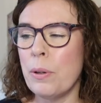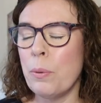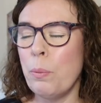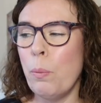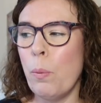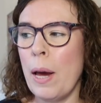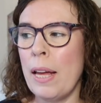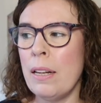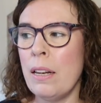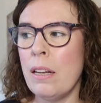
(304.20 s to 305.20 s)

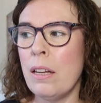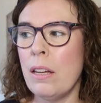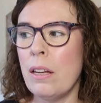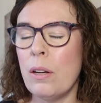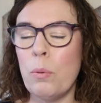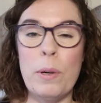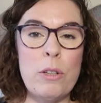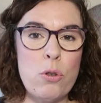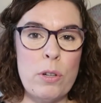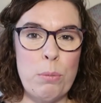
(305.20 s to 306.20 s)
when we're
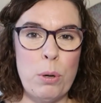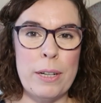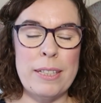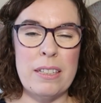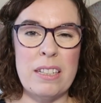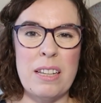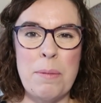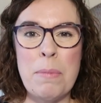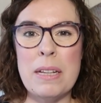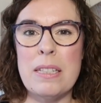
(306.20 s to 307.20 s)
drawing prizes it
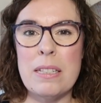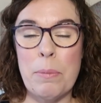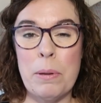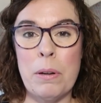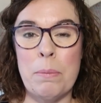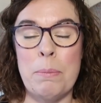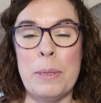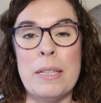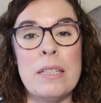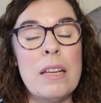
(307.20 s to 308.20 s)
messes up the
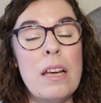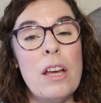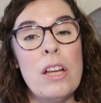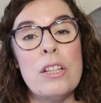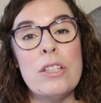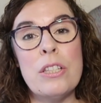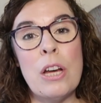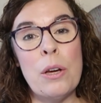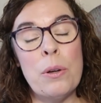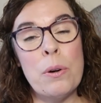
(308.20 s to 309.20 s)
numbers.
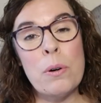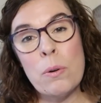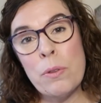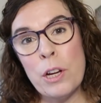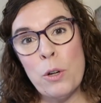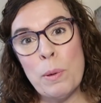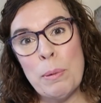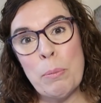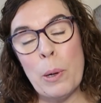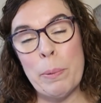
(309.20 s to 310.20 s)
So although we'll
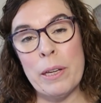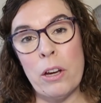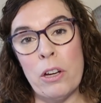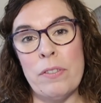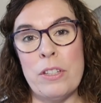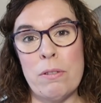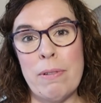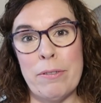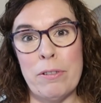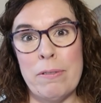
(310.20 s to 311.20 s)
be popping over to
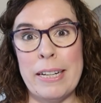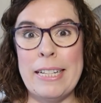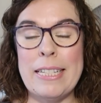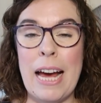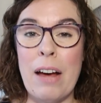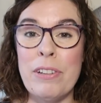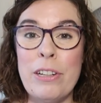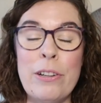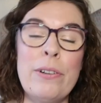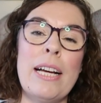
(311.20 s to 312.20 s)
Ravelry to have a
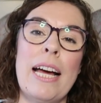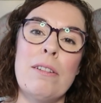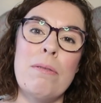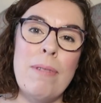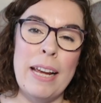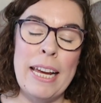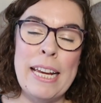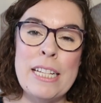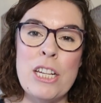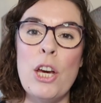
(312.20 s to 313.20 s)
look and a
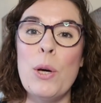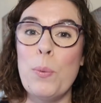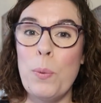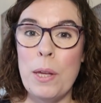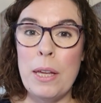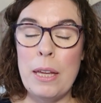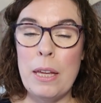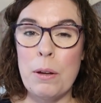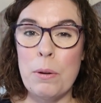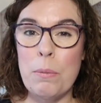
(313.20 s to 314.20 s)
read,
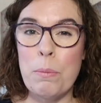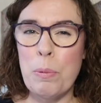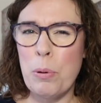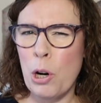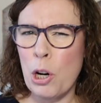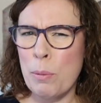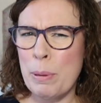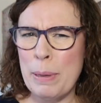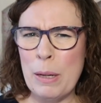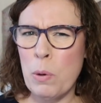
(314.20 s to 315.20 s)
we
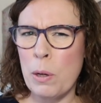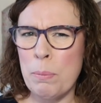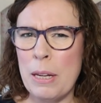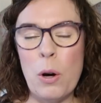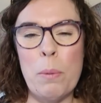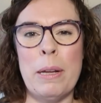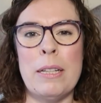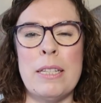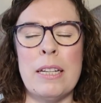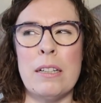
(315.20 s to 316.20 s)
probably won't be
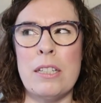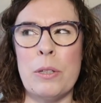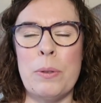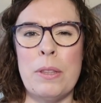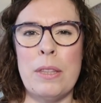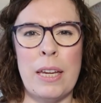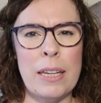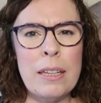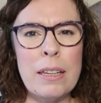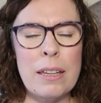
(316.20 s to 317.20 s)
commenting, I don't
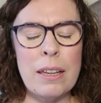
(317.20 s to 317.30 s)
think.